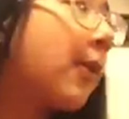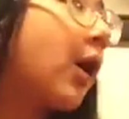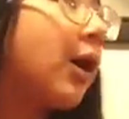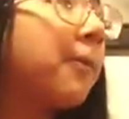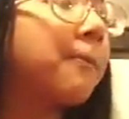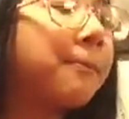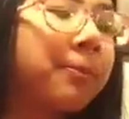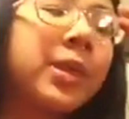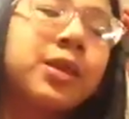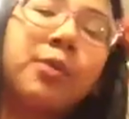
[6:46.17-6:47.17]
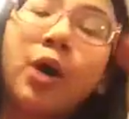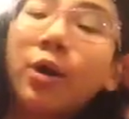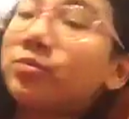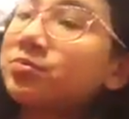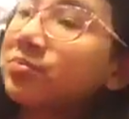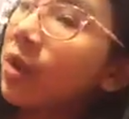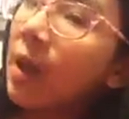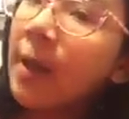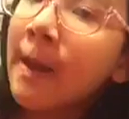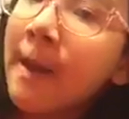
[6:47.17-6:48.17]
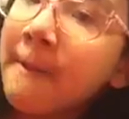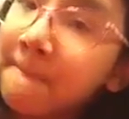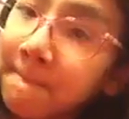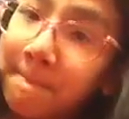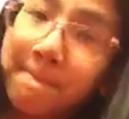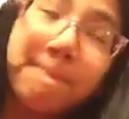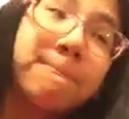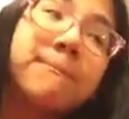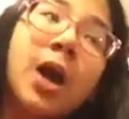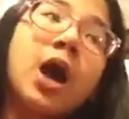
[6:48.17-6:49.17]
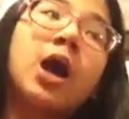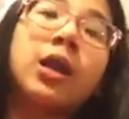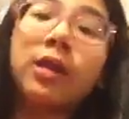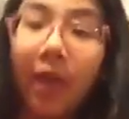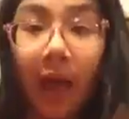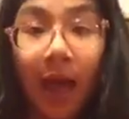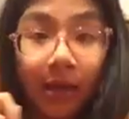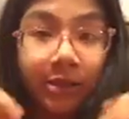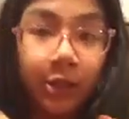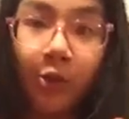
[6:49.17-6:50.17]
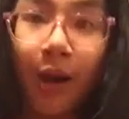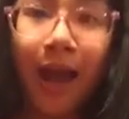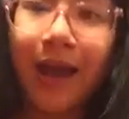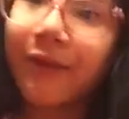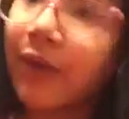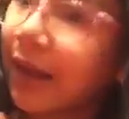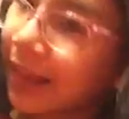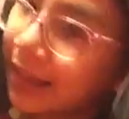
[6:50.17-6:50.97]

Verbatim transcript: bought in the mall. But I do have a